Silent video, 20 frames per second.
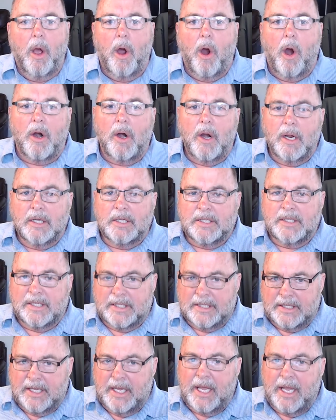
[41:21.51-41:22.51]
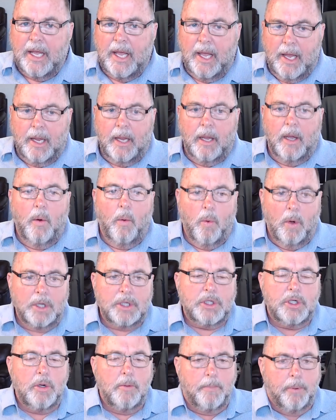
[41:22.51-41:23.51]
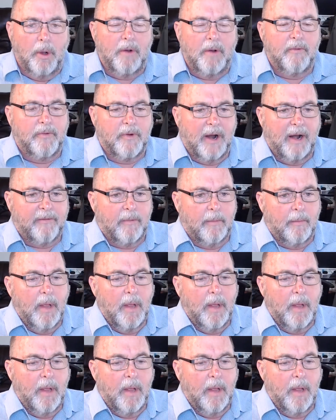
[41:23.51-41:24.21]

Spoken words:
are seeing what you put in front of them.